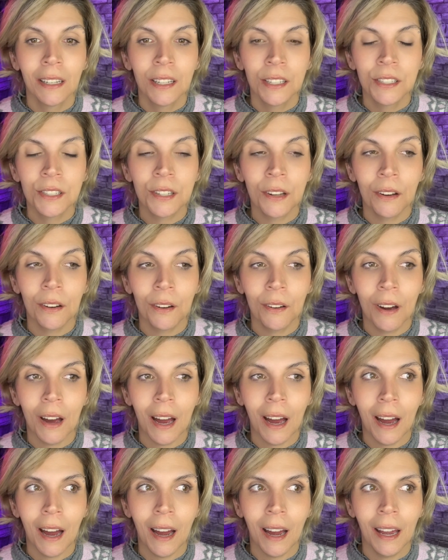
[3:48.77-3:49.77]
So
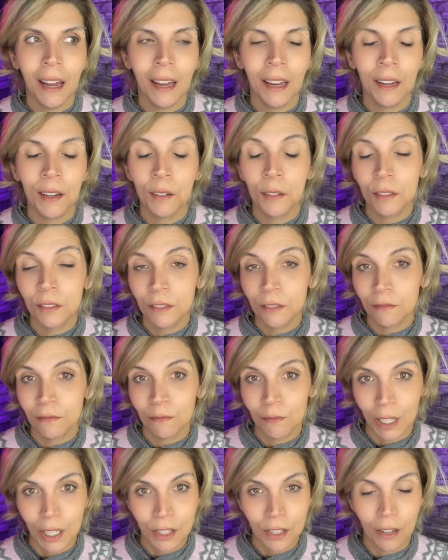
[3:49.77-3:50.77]
I
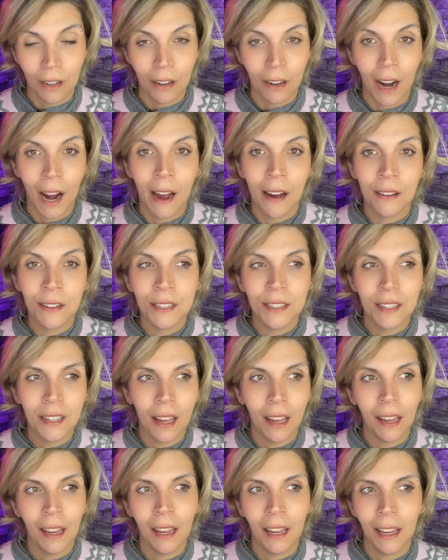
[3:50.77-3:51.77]
went to her house
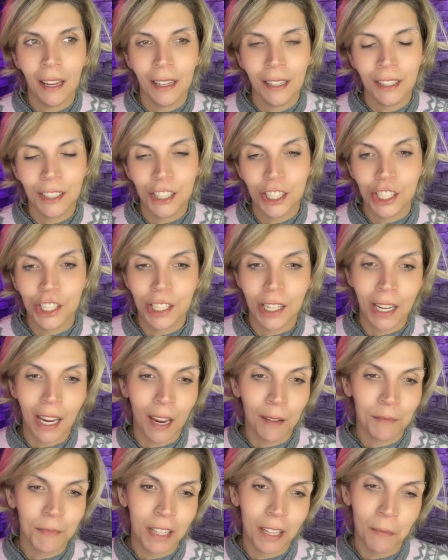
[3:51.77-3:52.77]
and she
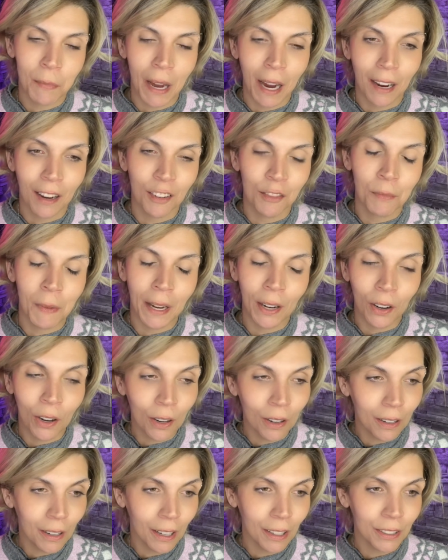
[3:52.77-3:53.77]
came to the back of my
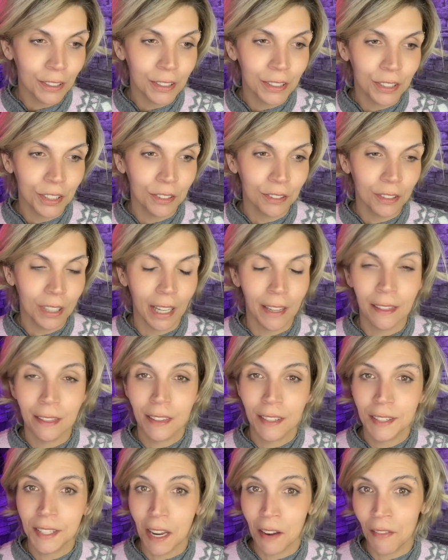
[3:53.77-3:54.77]
car to get
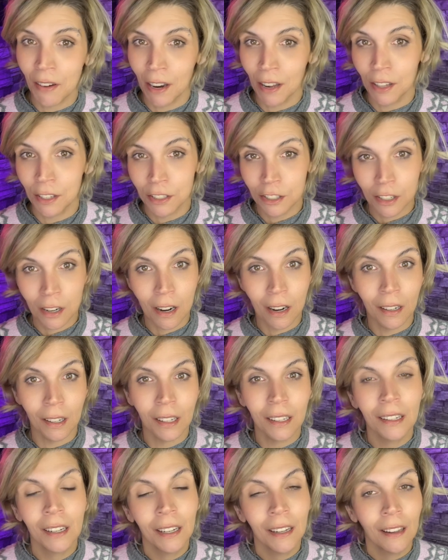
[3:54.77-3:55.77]
the stuff out of the
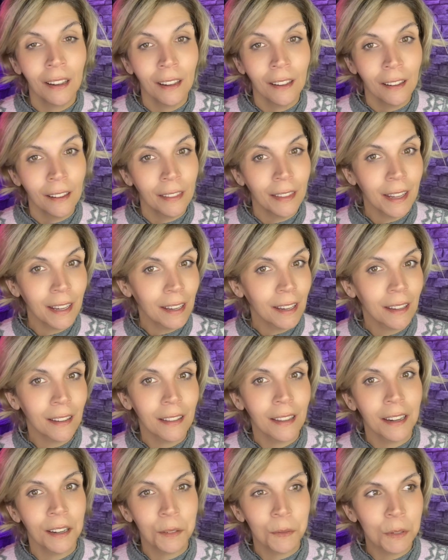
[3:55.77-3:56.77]
trunk,
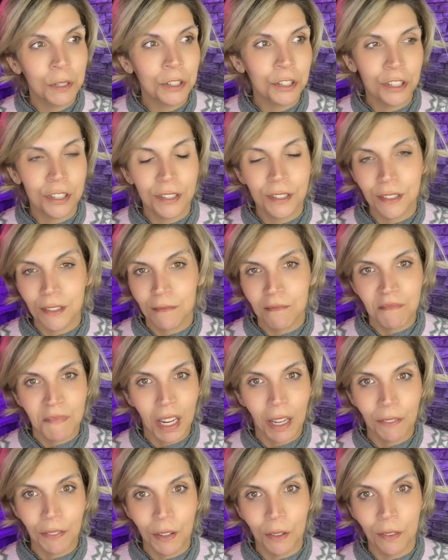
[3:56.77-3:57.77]
thinking that it was just
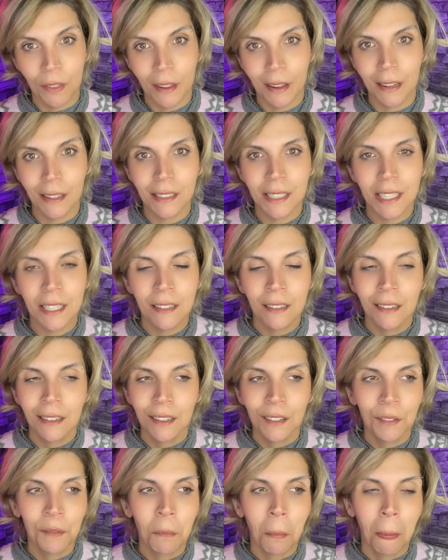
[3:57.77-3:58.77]
a few things.
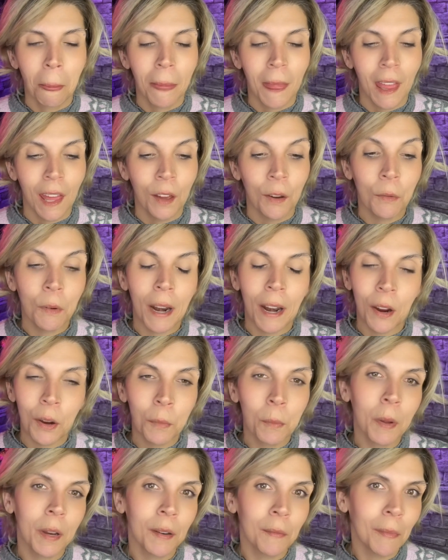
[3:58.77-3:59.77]
When I
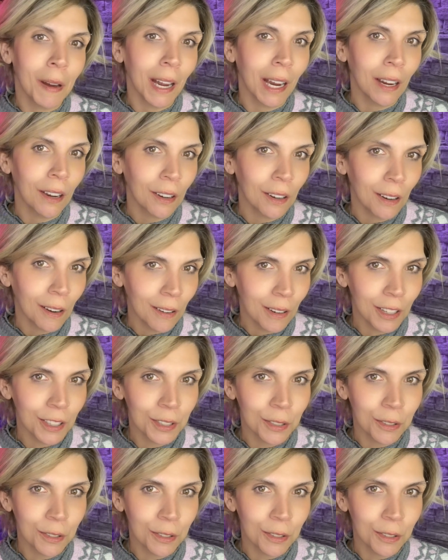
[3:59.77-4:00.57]
opened my car